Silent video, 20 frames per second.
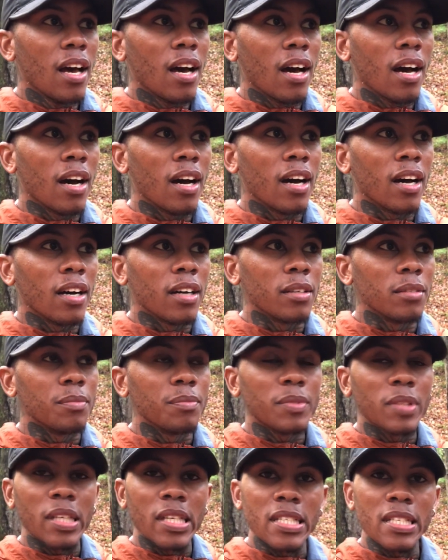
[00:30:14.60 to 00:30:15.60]

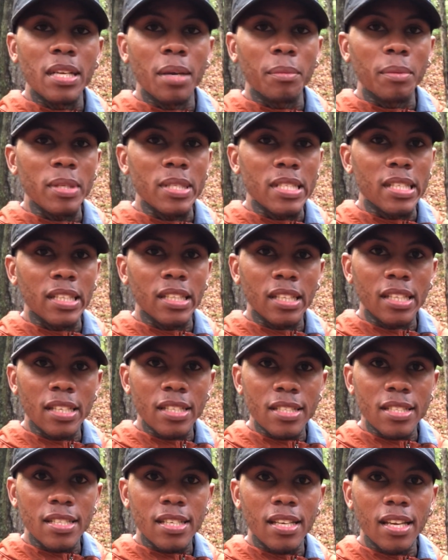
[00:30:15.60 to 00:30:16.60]
get something to
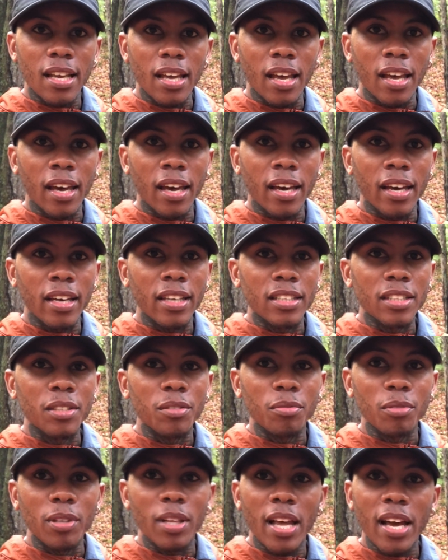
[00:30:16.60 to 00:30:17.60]
eat, and
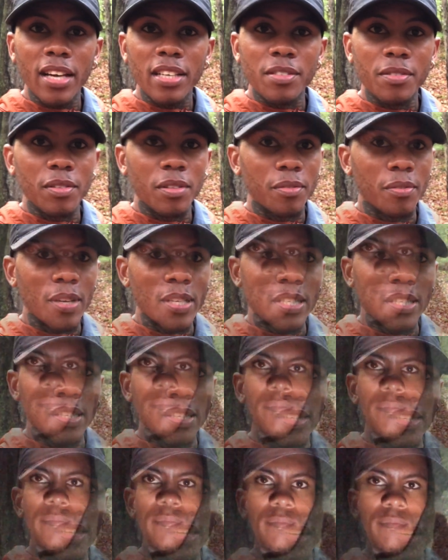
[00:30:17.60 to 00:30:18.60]
relax for the rest of
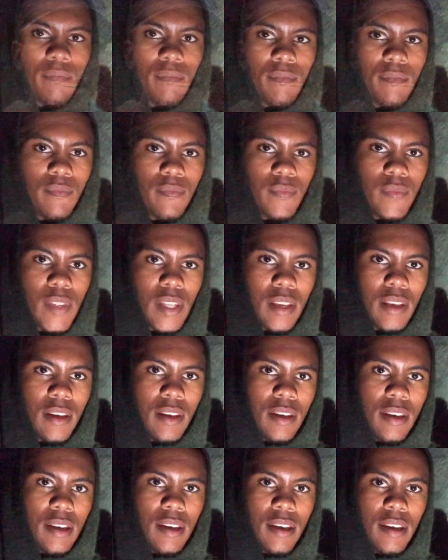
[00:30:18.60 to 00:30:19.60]
the day.
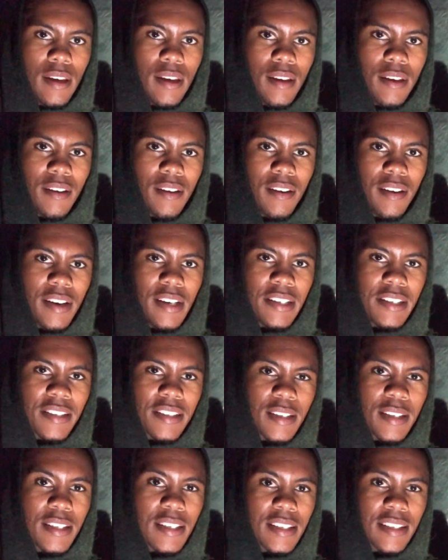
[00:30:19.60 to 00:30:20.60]
All right, so
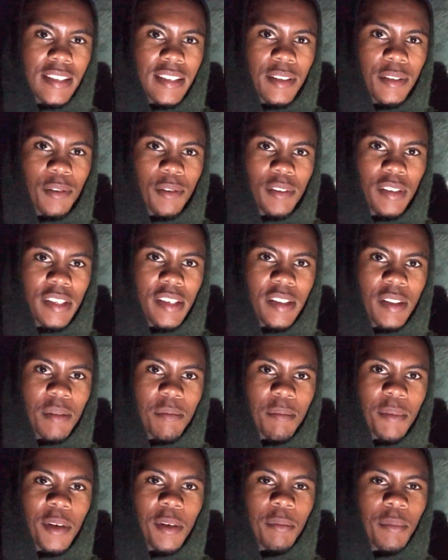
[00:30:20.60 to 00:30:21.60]
this is literally the
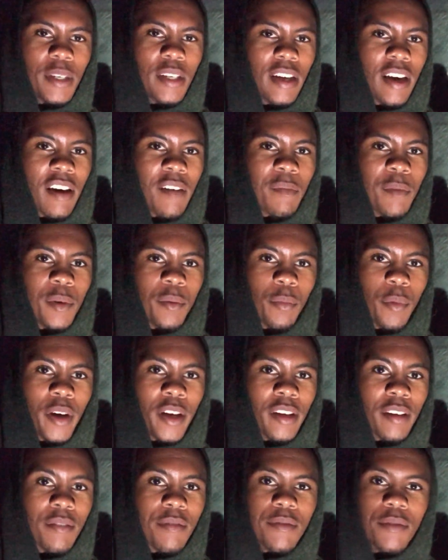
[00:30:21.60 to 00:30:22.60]
moment I've been
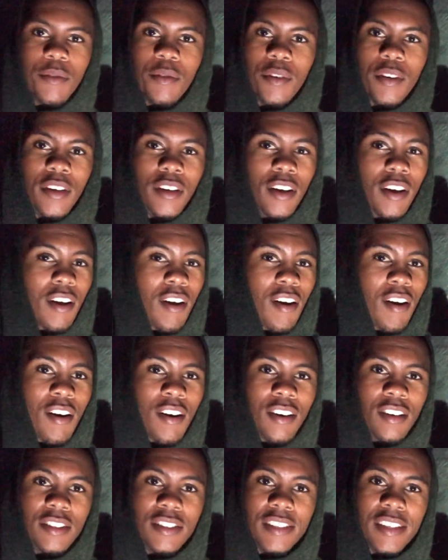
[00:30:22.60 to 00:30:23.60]
waiting for
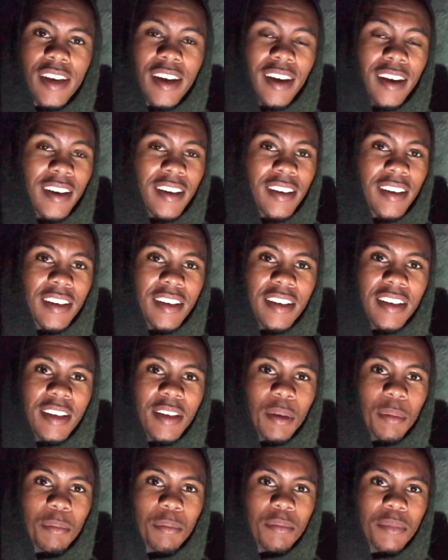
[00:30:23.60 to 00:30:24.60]
all day.
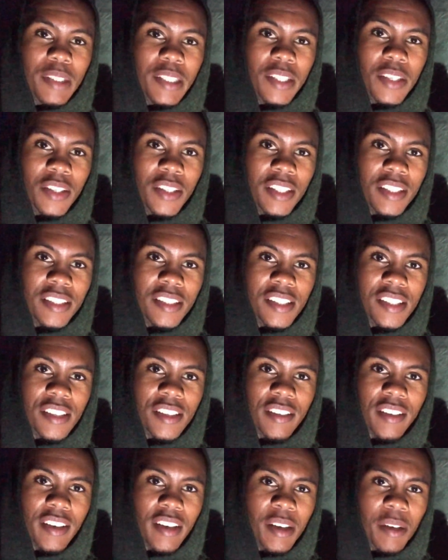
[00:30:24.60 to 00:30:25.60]
I'm cooking
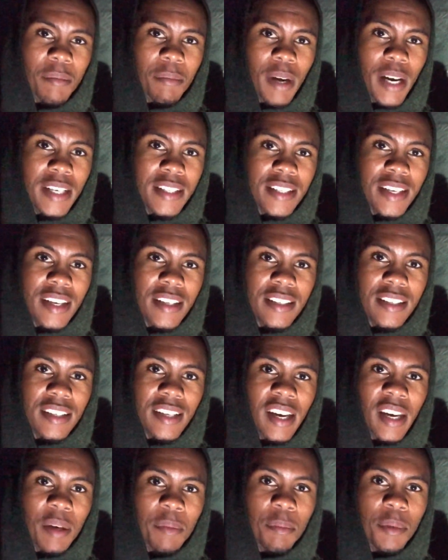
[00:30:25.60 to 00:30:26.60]
dinner in my tent
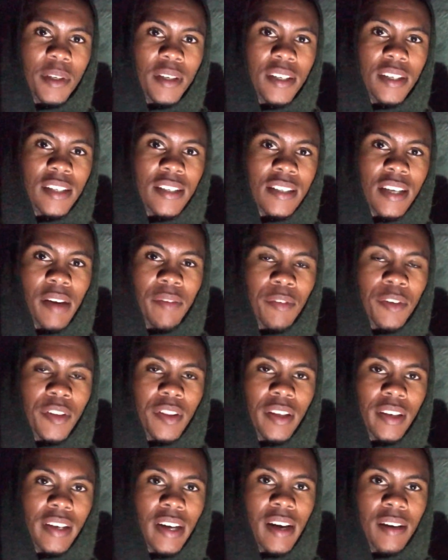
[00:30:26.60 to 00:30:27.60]
tonight because
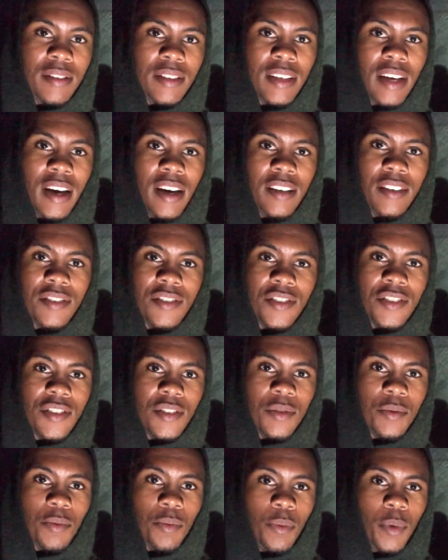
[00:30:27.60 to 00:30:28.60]
everything outside is
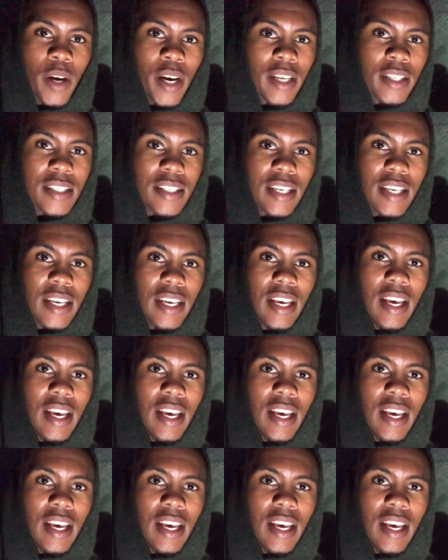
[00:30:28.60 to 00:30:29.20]
just wet.